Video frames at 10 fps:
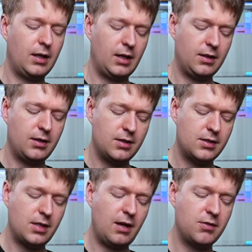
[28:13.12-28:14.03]
Again,
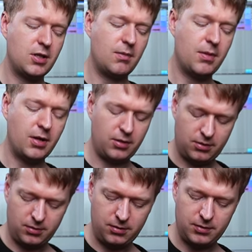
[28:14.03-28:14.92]
this F sharp minor
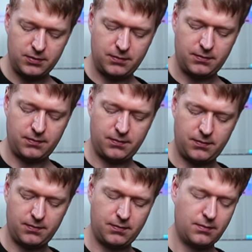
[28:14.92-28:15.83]
chord,
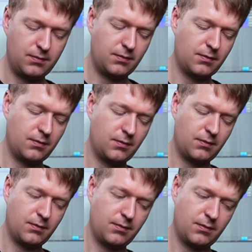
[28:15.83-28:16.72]
I'm
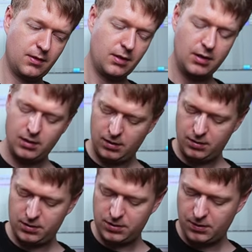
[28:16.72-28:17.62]

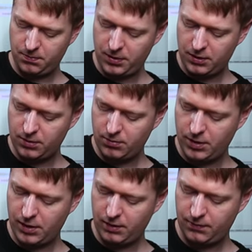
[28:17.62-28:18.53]
just going to pick your
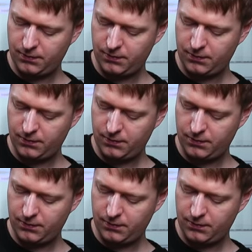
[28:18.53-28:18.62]
way